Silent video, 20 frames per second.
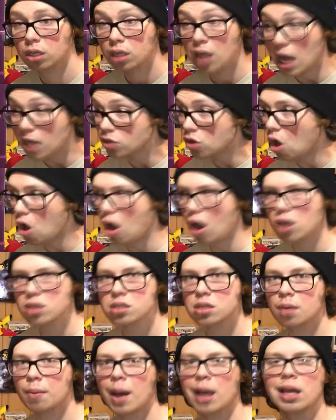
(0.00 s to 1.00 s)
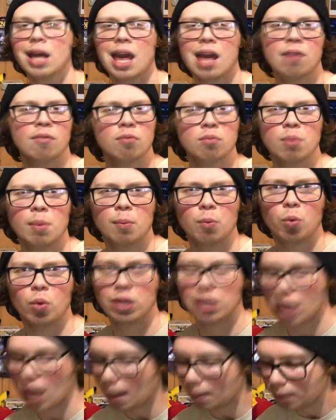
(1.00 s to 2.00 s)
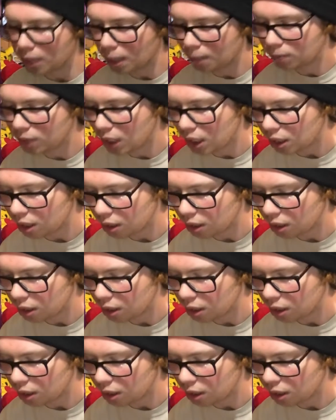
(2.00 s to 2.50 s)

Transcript: That's awesome. I can't even remember when Capcom did